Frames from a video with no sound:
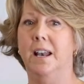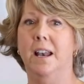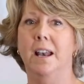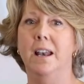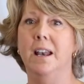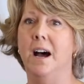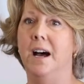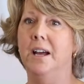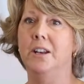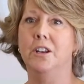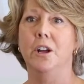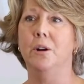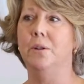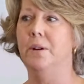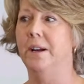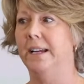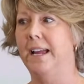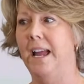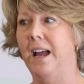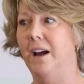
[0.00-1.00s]
not
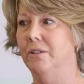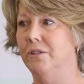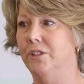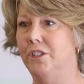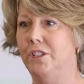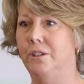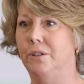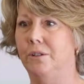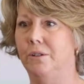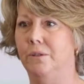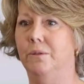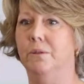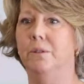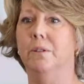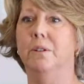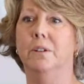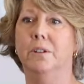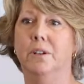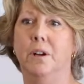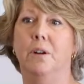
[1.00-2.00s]
knowing how to
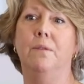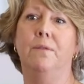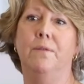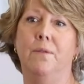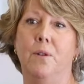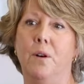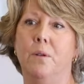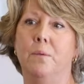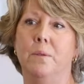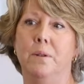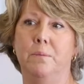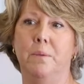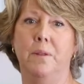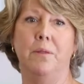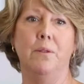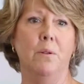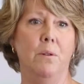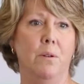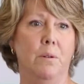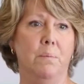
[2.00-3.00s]
go forward
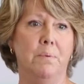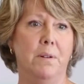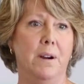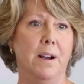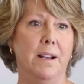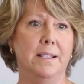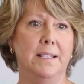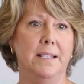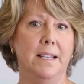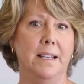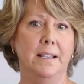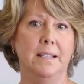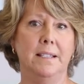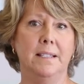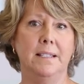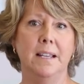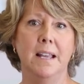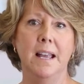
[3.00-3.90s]
with the whole process.